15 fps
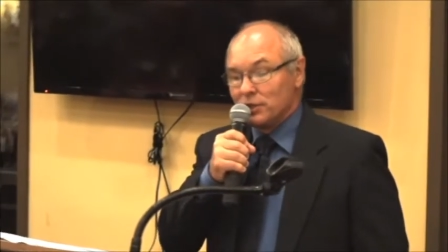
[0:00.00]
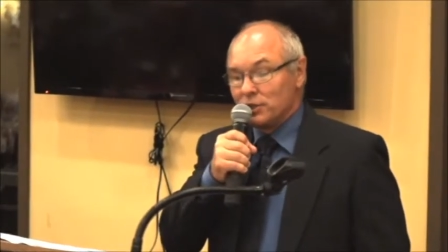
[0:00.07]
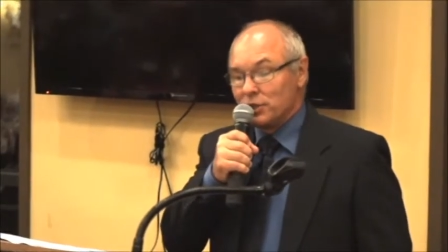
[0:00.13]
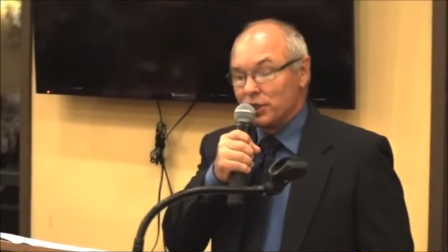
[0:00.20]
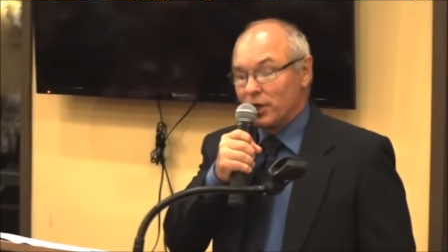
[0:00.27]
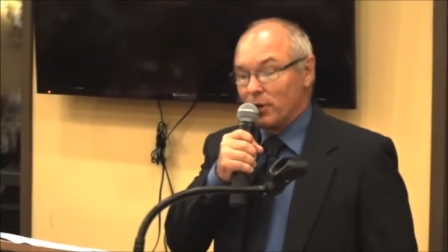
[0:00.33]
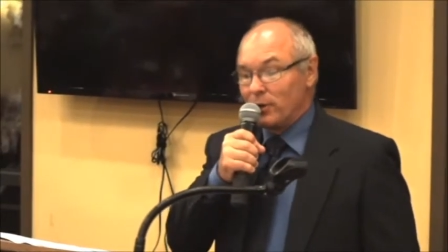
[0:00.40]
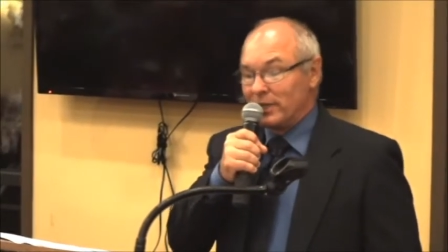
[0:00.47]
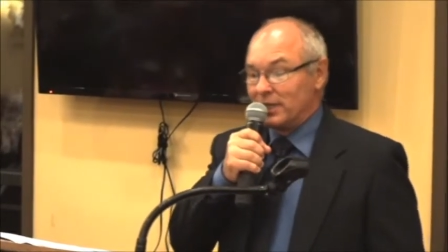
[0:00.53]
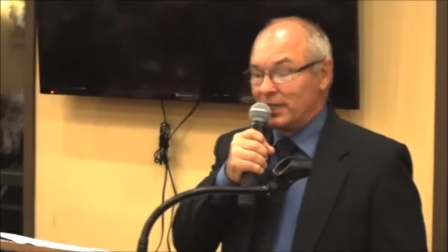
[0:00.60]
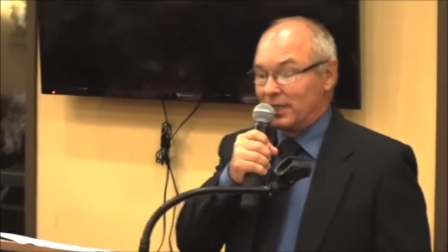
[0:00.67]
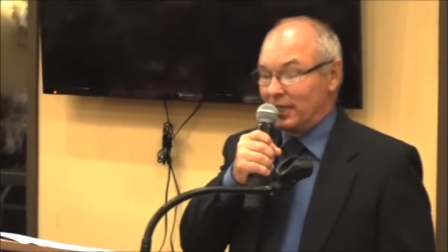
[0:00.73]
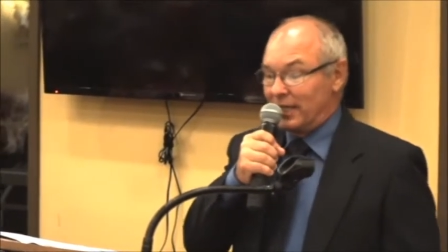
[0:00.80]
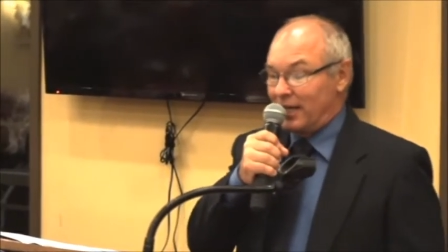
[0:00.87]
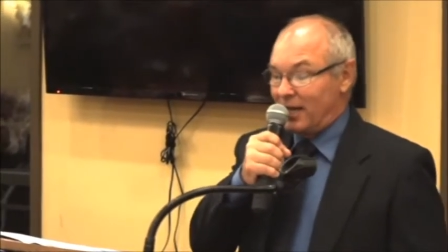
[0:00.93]
Joe and
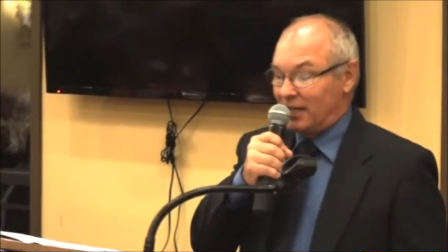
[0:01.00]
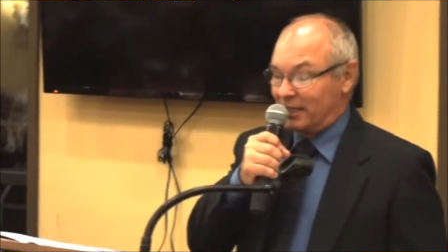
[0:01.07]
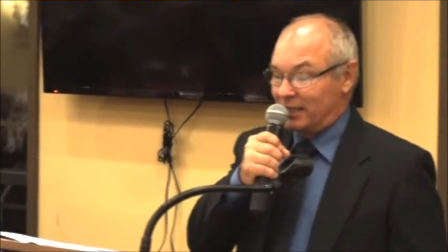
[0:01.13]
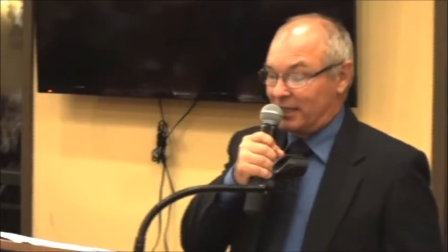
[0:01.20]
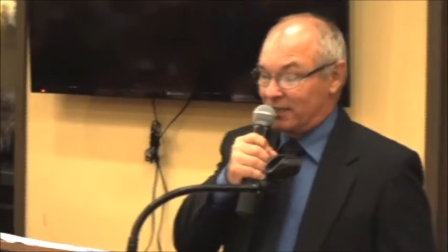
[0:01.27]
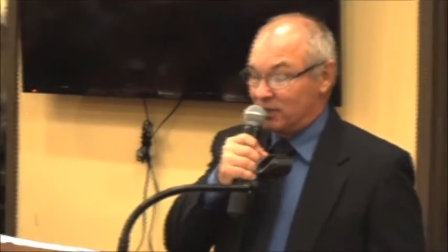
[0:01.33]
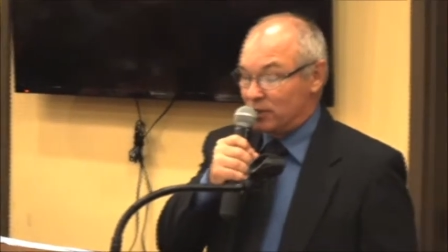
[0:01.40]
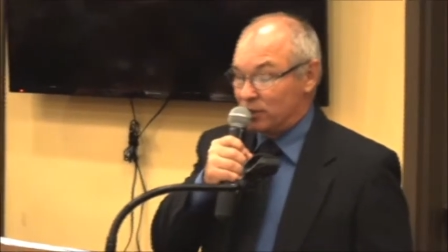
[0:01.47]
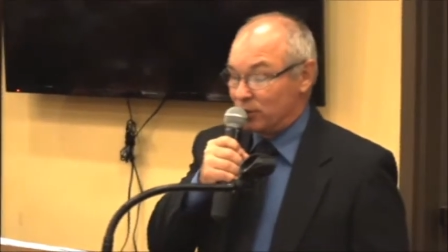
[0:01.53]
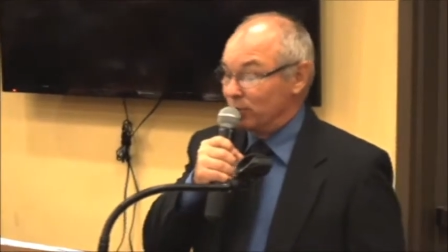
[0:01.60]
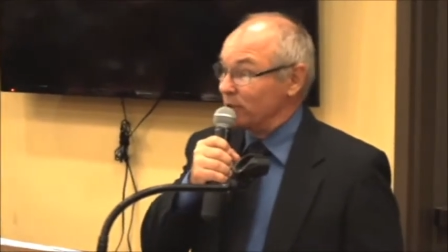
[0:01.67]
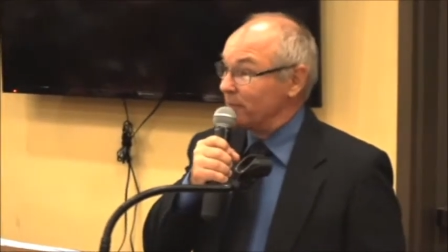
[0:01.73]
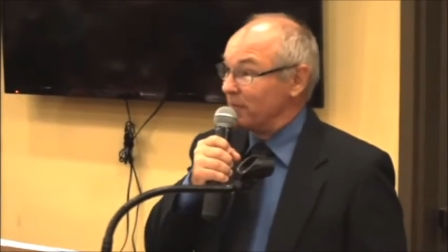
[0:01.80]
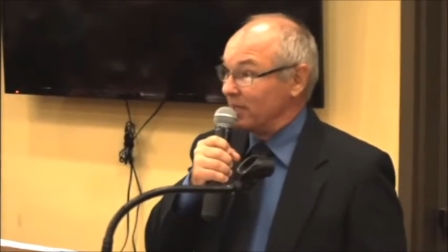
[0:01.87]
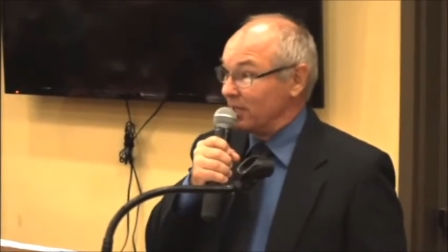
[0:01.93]
Liliana, and
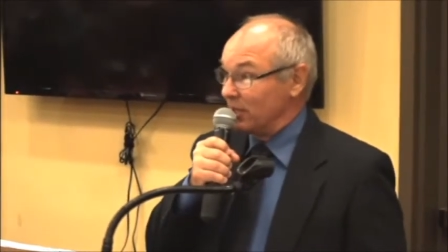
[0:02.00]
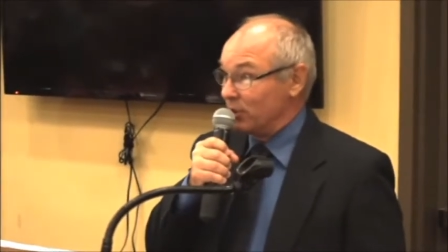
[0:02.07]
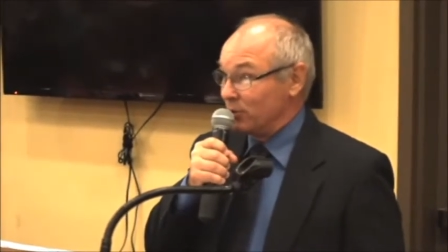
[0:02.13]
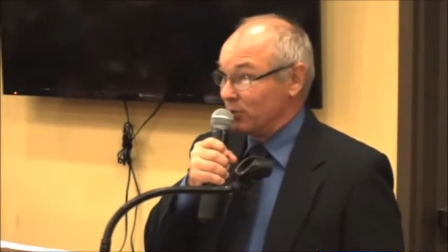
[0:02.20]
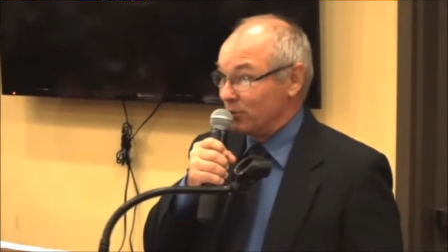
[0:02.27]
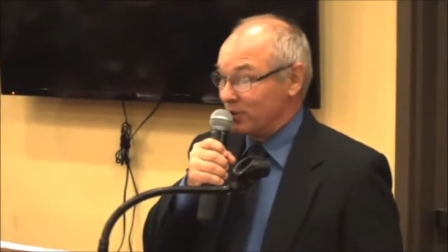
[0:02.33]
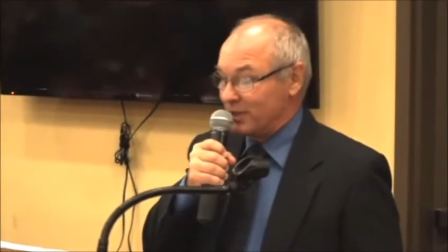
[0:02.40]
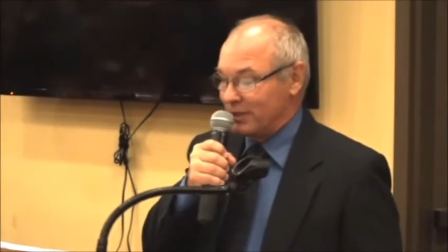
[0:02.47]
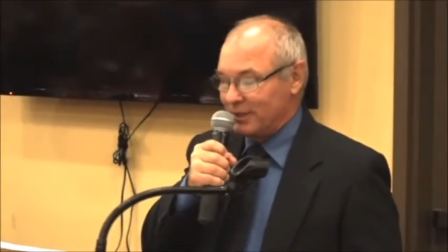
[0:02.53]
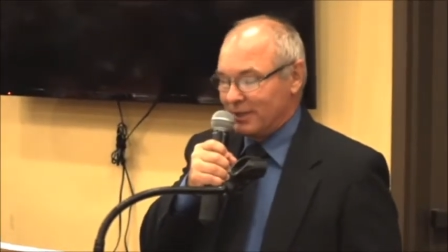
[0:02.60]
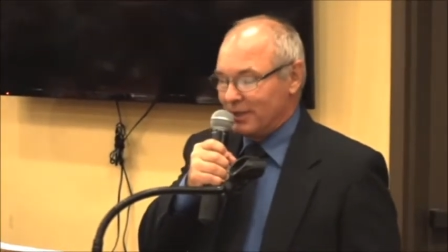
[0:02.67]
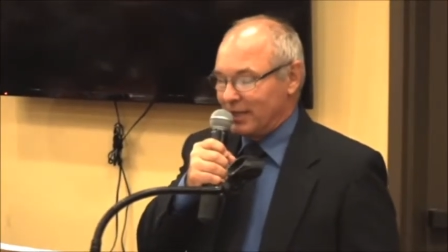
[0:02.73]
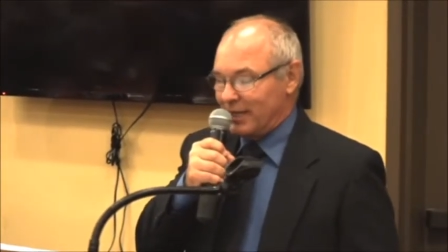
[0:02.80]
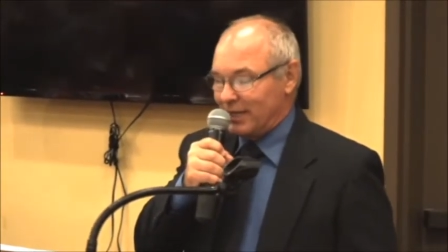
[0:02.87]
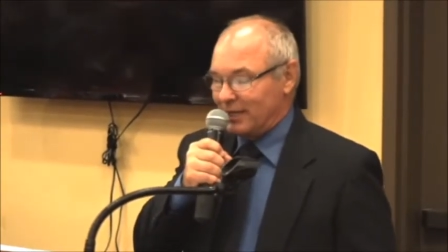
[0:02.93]
soon-to-be Luke,
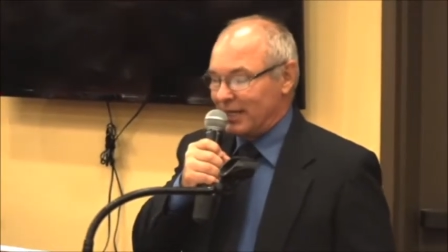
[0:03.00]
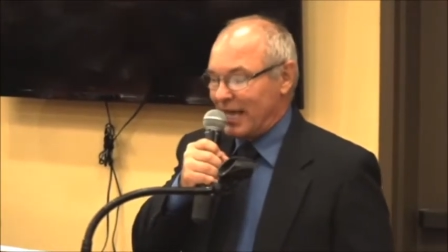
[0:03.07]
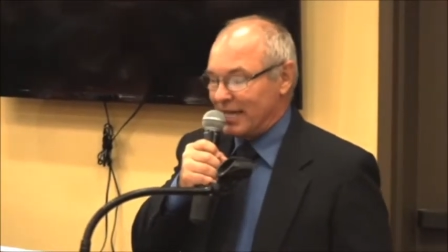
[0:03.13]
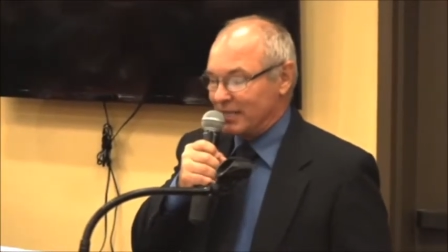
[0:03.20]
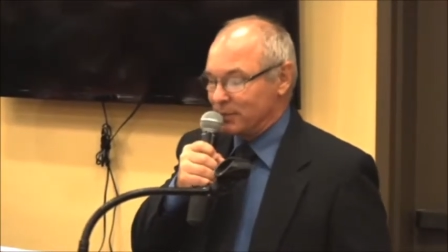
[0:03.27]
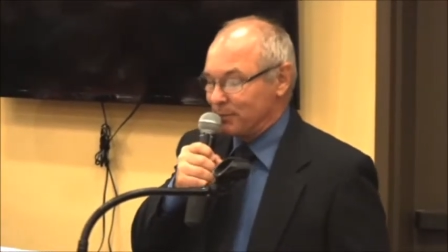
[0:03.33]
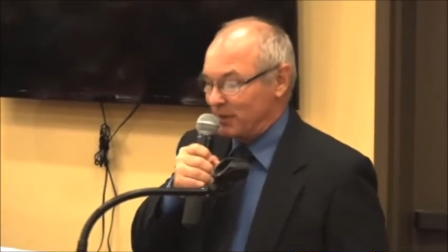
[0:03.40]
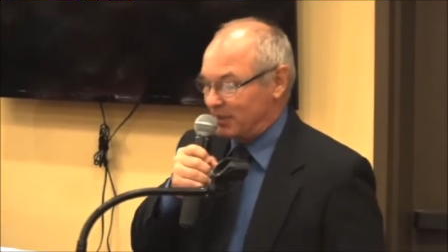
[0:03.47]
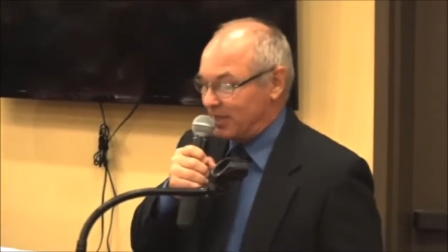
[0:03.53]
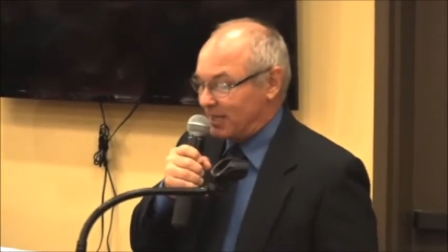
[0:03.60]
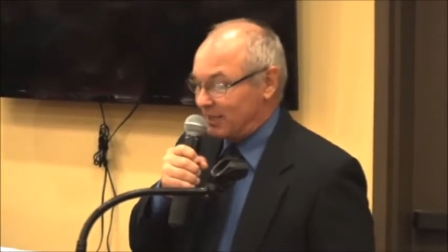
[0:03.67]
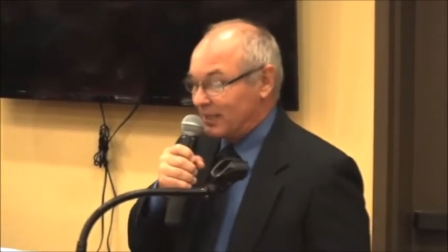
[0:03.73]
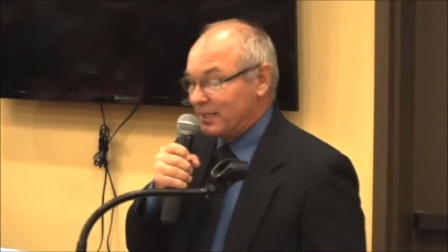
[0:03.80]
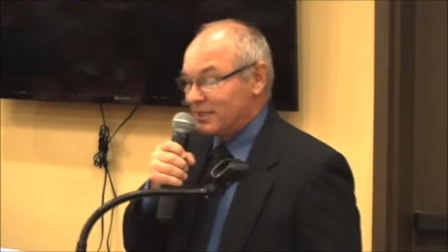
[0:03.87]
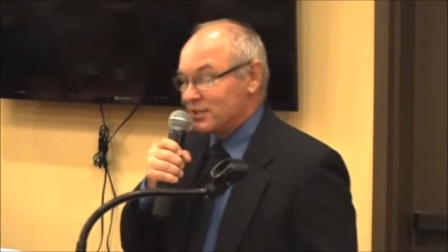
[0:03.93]
and last but
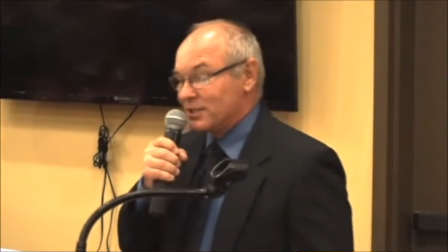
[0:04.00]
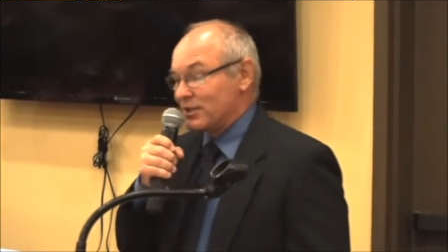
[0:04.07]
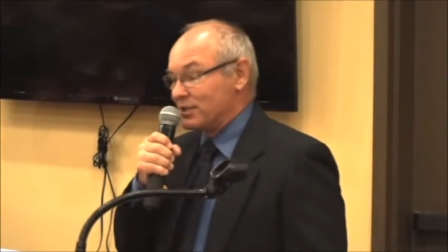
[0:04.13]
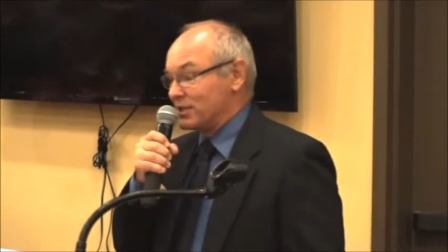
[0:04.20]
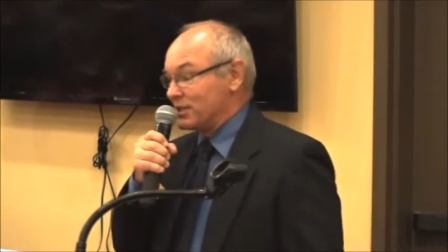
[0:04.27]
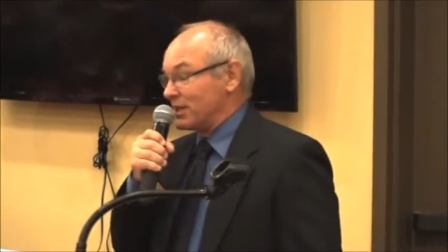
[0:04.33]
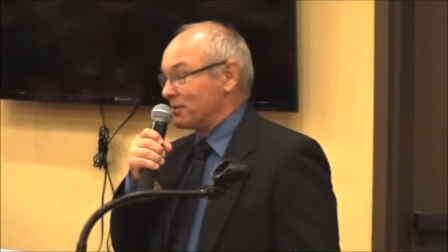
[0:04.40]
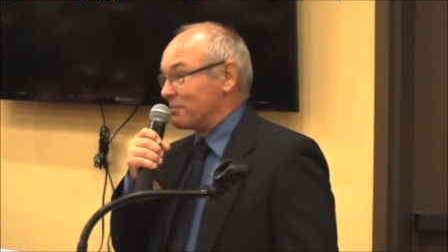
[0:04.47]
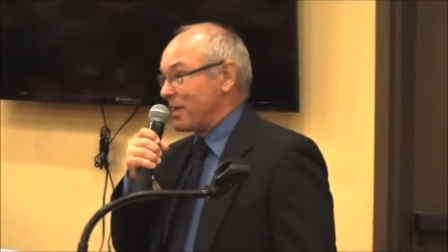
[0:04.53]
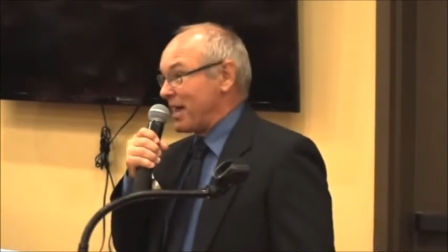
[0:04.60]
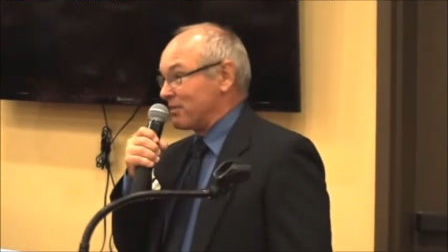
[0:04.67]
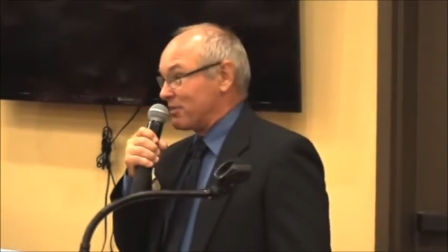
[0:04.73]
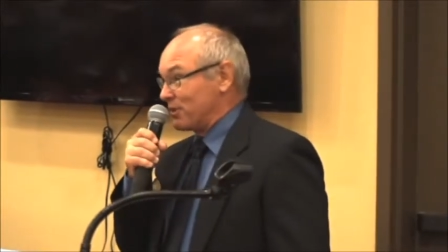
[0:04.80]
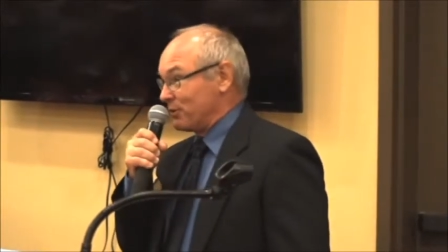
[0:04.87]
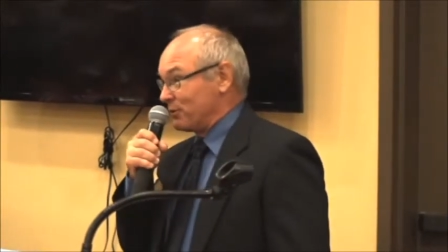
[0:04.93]
not least, our son
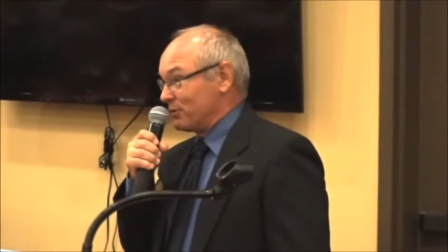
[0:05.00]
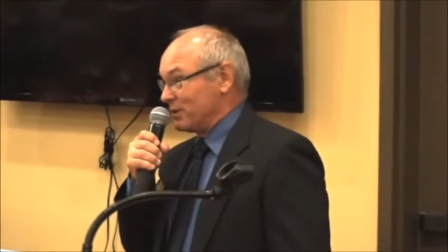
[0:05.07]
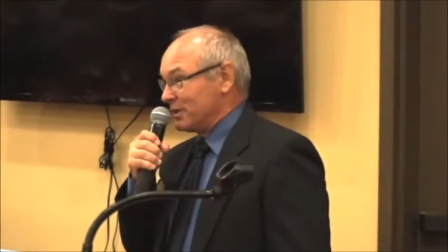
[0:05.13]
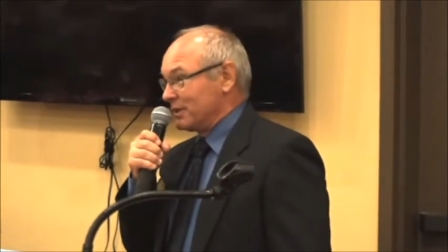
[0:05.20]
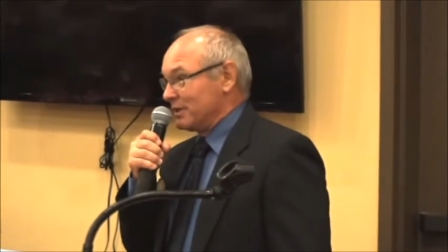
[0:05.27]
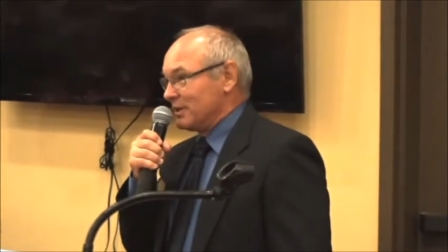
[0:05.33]
Matthew.